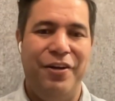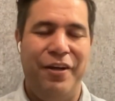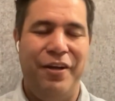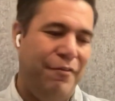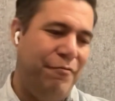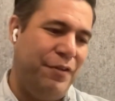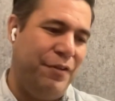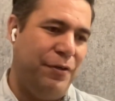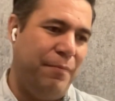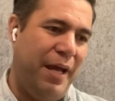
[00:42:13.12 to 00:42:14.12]
if
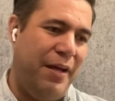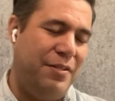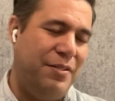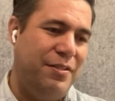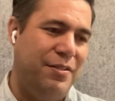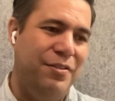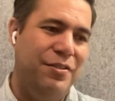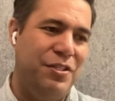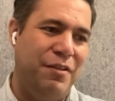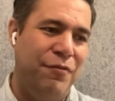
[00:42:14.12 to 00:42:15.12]
we thought about
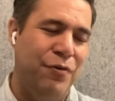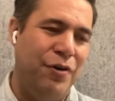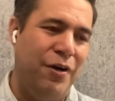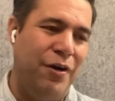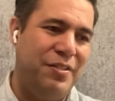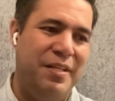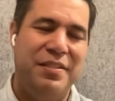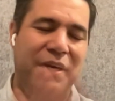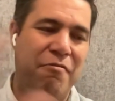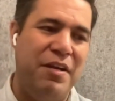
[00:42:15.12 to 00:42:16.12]
just the fuel cost,
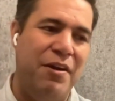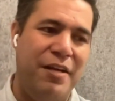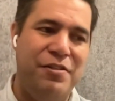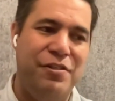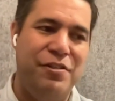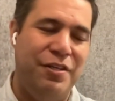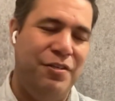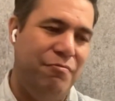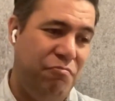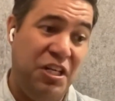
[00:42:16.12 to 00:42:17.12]
let's say green
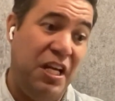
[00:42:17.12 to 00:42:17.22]
hydrogen,